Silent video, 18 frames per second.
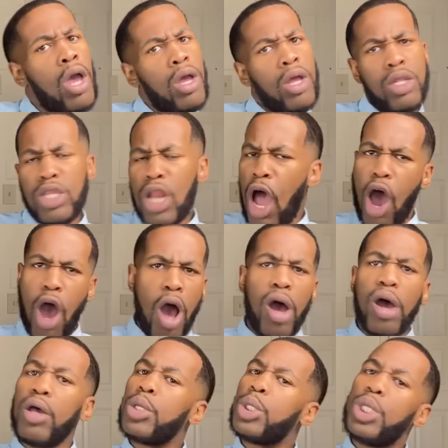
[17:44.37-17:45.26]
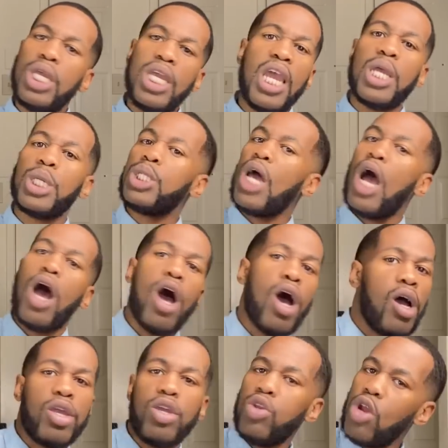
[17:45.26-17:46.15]
Nah, she is
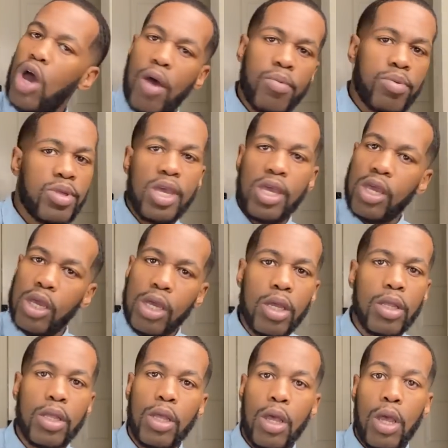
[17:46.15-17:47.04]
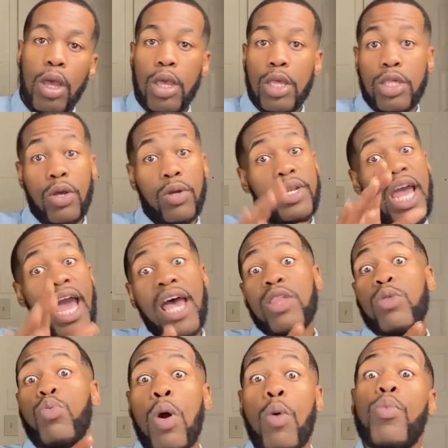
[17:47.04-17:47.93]
nah. You know what I'm saying? So
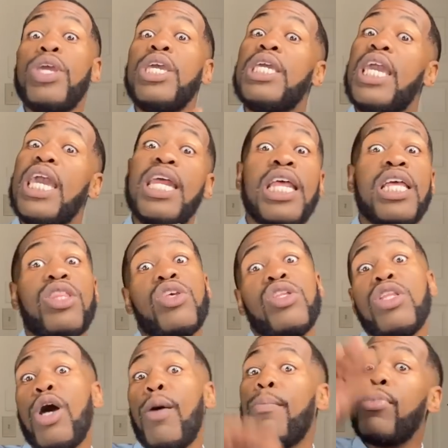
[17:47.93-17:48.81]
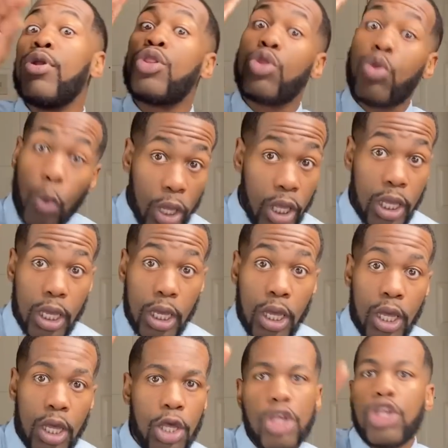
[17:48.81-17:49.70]
that's when we get into number three.
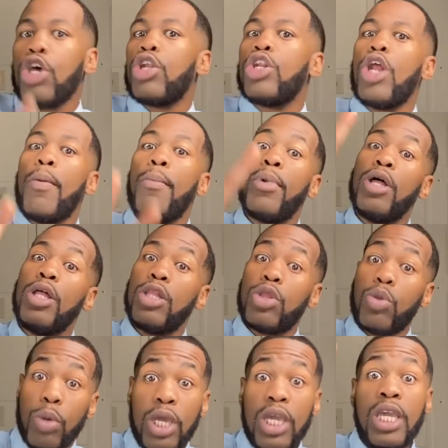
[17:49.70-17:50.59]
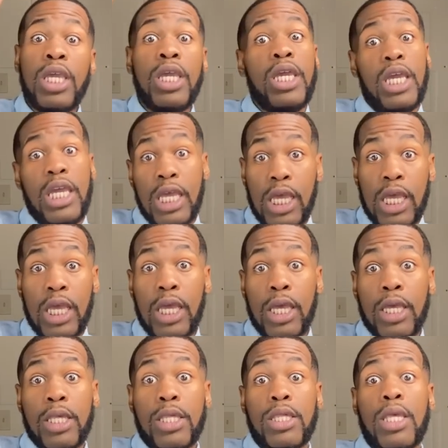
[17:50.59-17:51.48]
So number three
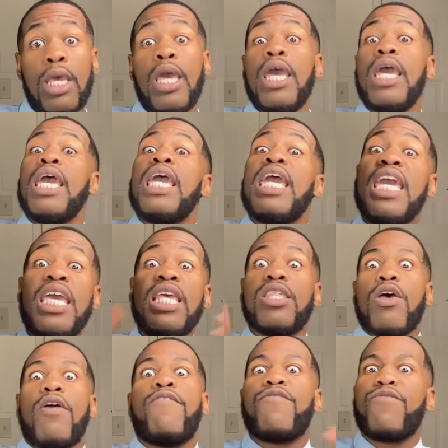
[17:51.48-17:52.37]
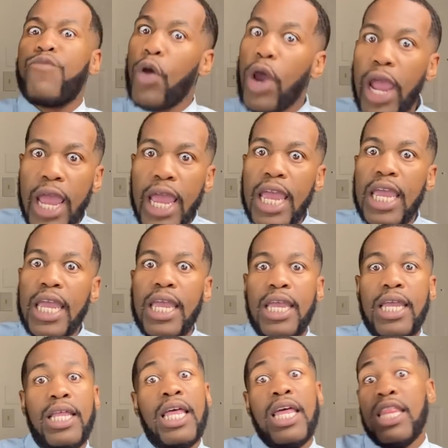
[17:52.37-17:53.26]
is he's
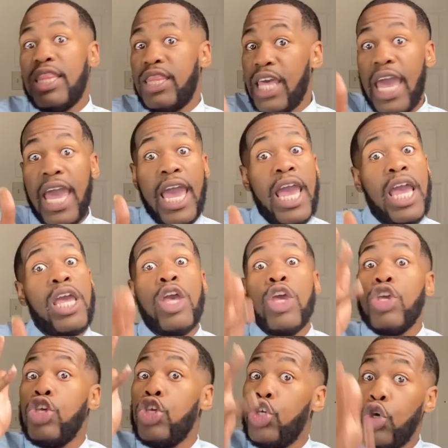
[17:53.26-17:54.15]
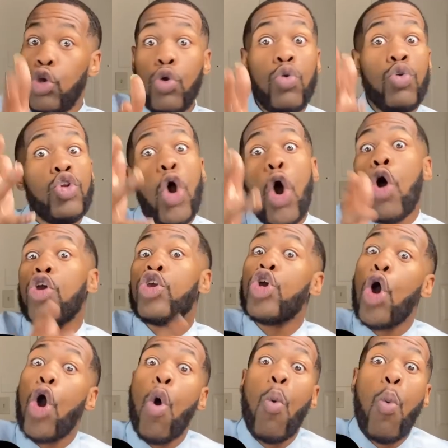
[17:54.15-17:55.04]
afraid that you know
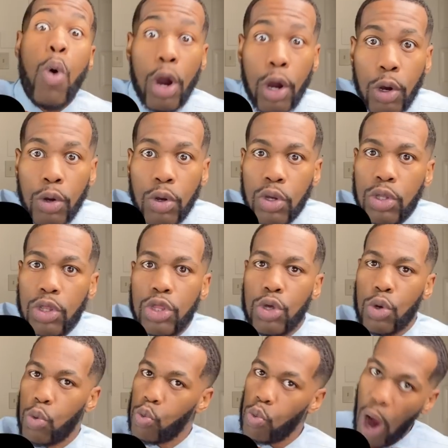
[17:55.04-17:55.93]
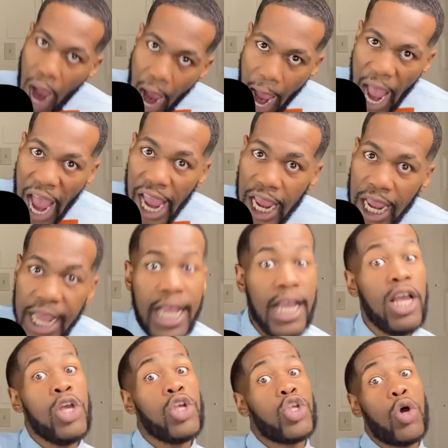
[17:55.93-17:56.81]
your worth, right?
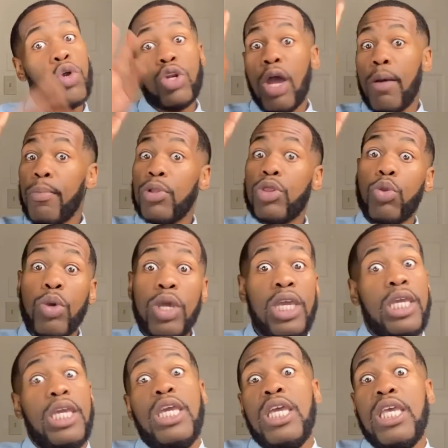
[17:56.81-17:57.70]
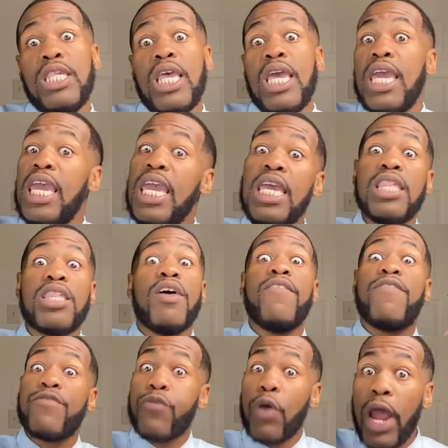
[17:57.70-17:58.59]
So number three is he's
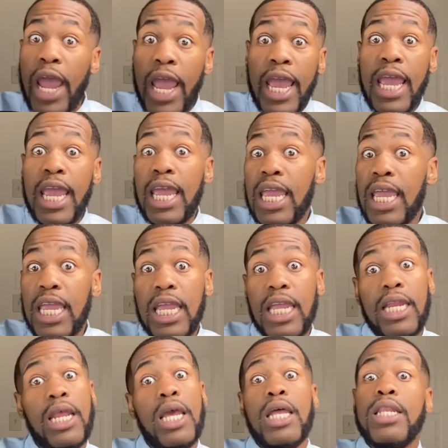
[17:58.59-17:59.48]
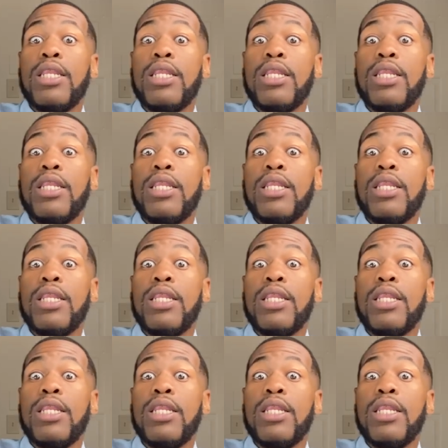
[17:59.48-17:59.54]
afraid.